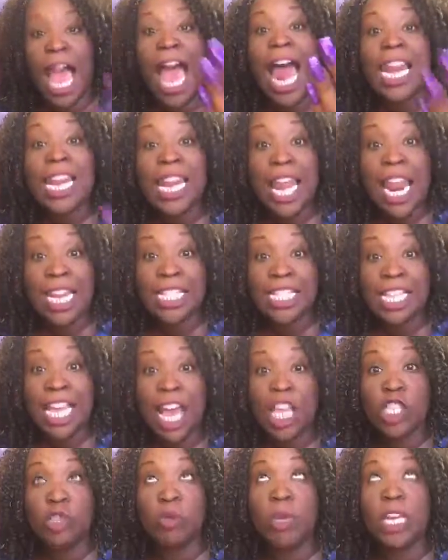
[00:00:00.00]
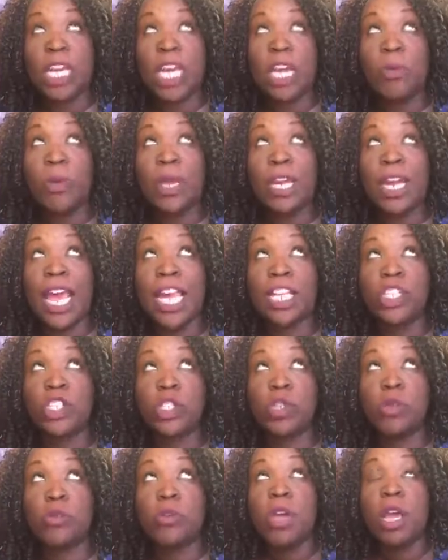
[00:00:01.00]
A lot of times we like
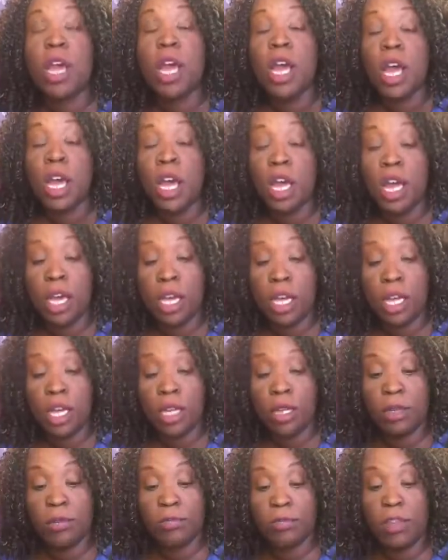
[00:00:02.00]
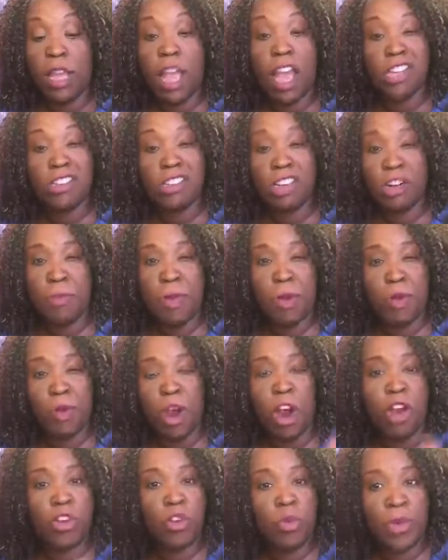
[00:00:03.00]
to concentrate
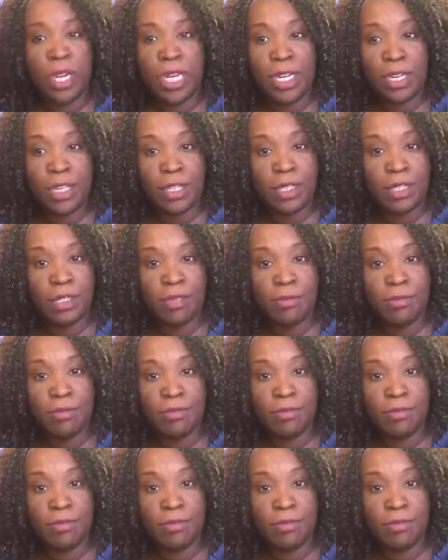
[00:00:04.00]
on your weakness.